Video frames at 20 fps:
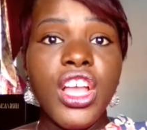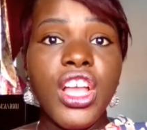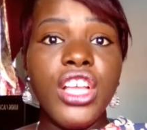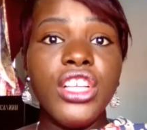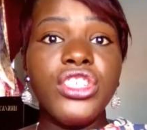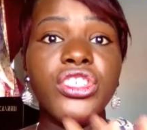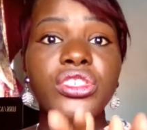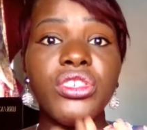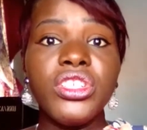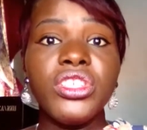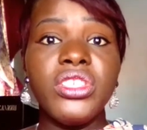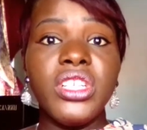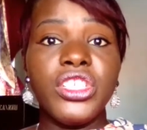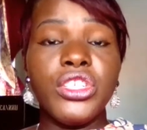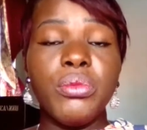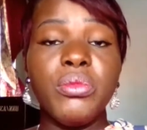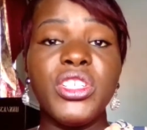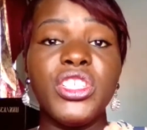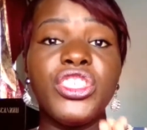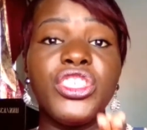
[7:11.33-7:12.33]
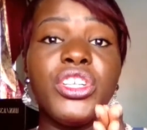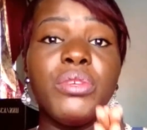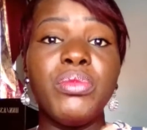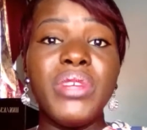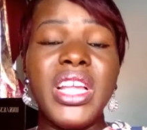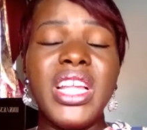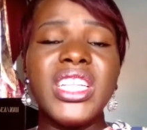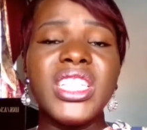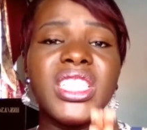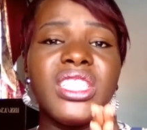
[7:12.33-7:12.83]
A serious relationship
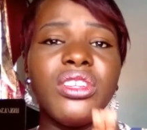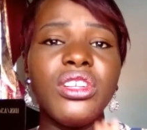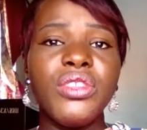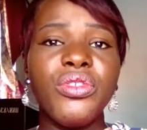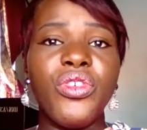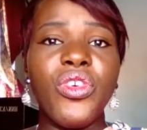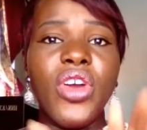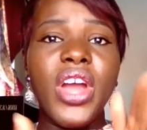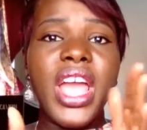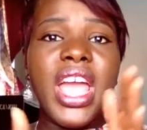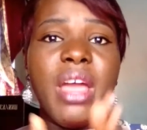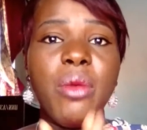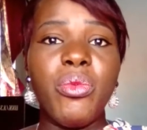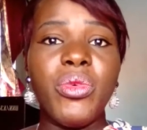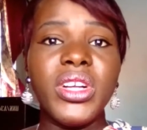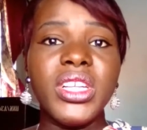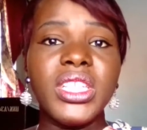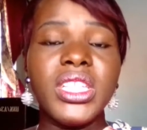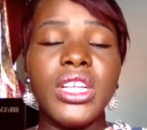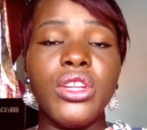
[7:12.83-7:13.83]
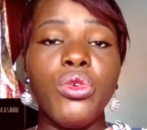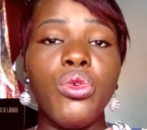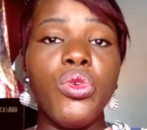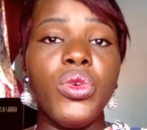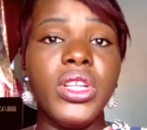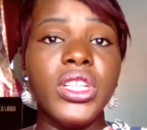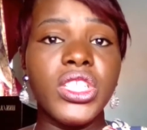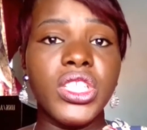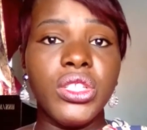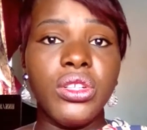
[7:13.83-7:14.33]
is not for a person
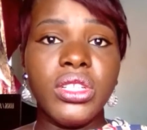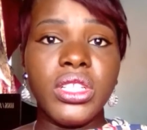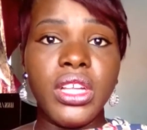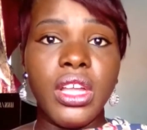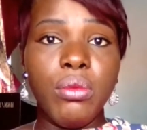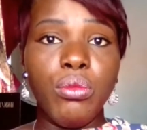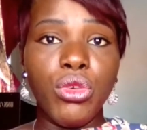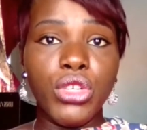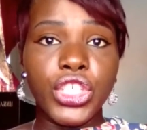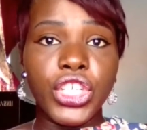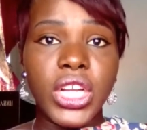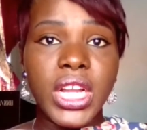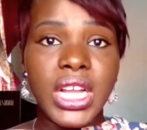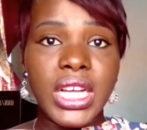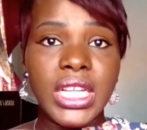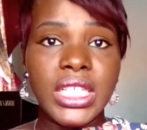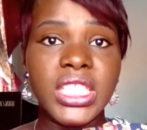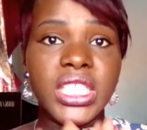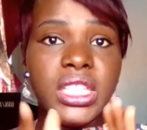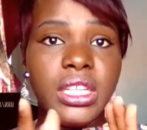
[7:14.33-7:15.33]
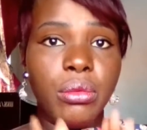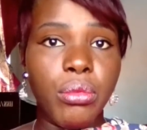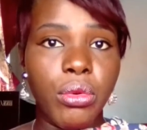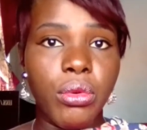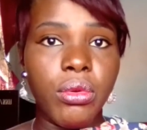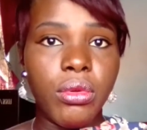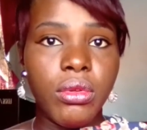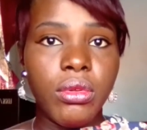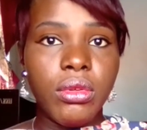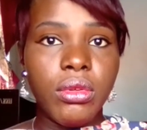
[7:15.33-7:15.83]
who is not emotionally stable.